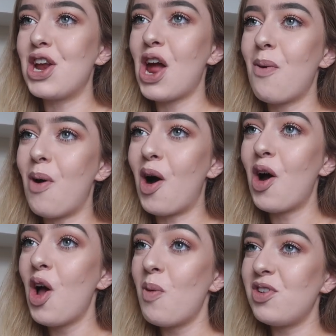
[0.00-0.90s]
you know
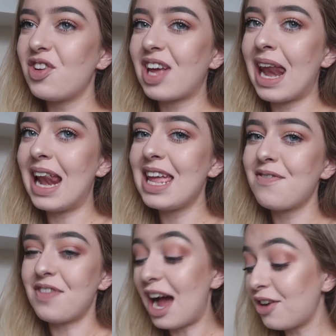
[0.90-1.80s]
what? We're just gonna
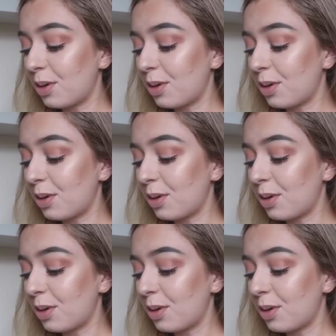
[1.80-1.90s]
leave that.